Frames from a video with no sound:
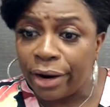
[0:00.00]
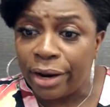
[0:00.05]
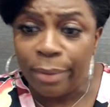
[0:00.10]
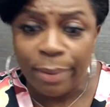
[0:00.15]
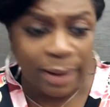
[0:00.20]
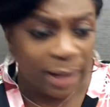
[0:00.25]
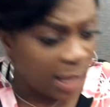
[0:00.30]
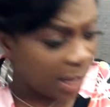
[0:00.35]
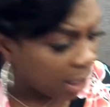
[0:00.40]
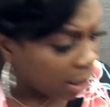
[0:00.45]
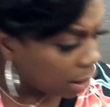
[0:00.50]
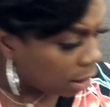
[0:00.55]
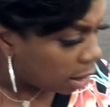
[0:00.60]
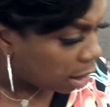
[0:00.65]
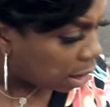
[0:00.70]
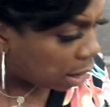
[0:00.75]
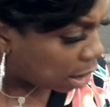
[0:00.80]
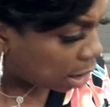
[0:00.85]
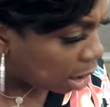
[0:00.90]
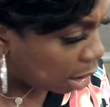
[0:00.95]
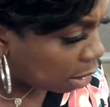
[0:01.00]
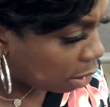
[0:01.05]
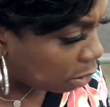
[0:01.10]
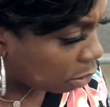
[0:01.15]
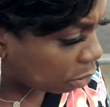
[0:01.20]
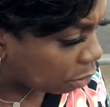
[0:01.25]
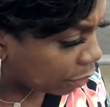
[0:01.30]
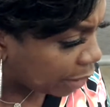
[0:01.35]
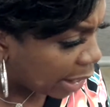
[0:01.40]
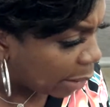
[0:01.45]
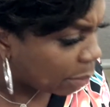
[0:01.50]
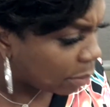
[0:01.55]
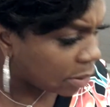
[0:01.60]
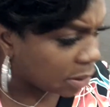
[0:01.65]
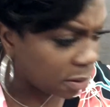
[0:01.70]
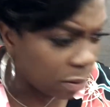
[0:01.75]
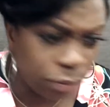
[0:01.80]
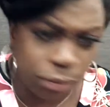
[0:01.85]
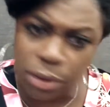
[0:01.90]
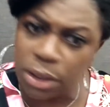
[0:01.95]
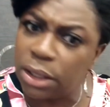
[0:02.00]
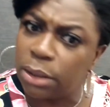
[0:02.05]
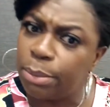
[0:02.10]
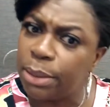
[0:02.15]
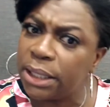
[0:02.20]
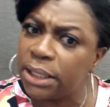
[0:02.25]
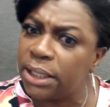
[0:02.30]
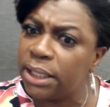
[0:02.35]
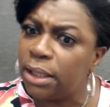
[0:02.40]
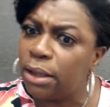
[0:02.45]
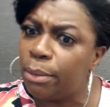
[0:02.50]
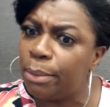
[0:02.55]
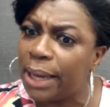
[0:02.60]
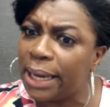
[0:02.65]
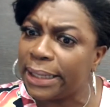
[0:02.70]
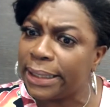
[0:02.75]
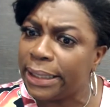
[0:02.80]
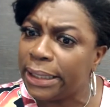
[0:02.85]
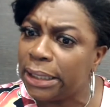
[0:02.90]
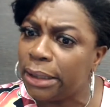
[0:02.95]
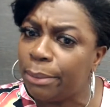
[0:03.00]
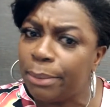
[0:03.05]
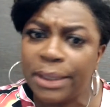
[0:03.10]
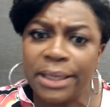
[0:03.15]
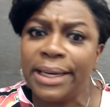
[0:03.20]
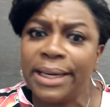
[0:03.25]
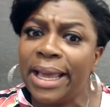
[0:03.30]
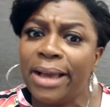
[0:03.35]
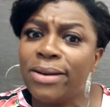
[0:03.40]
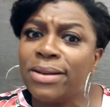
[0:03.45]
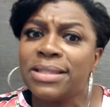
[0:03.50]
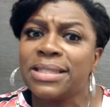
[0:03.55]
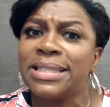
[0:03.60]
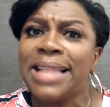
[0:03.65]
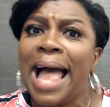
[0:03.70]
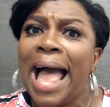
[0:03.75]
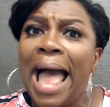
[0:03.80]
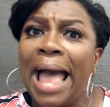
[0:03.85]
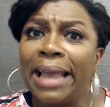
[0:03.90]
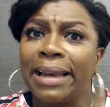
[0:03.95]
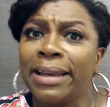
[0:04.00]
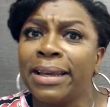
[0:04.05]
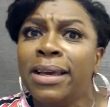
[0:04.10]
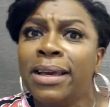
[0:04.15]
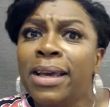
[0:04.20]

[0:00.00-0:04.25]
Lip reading: You'd be like, oh, that was a really big deal back then, but now it's not